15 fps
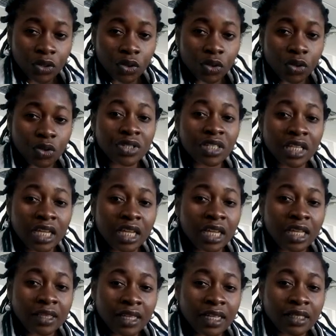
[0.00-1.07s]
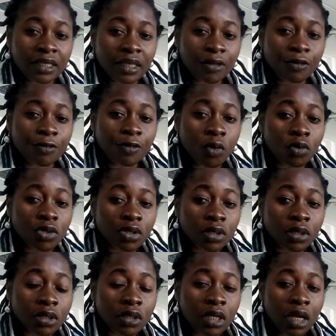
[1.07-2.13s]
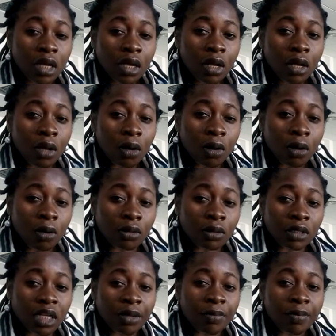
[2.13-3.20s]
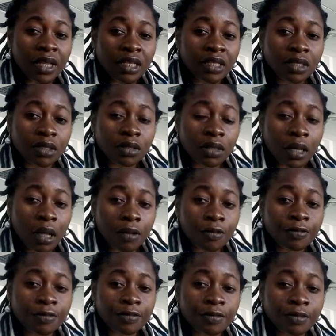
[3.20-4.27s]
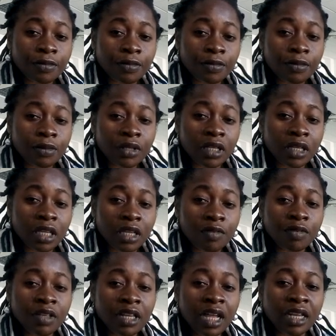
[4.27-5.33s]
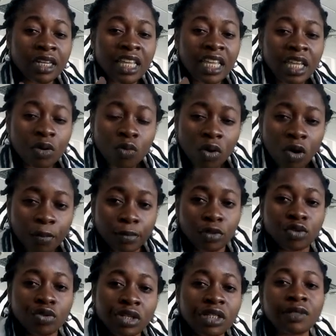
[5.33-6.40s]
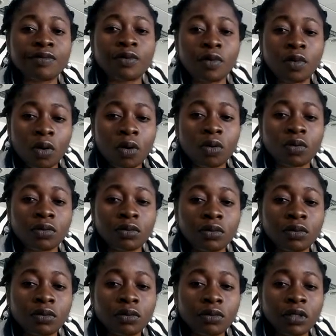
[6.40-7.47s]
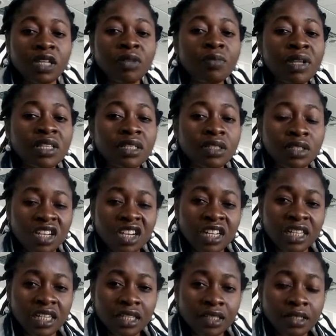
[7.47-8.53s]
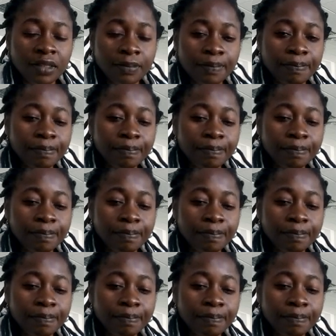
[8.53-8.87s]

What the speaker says: So you see here that it functions on a basis of giving an equal opportunity for all in meeting their needs.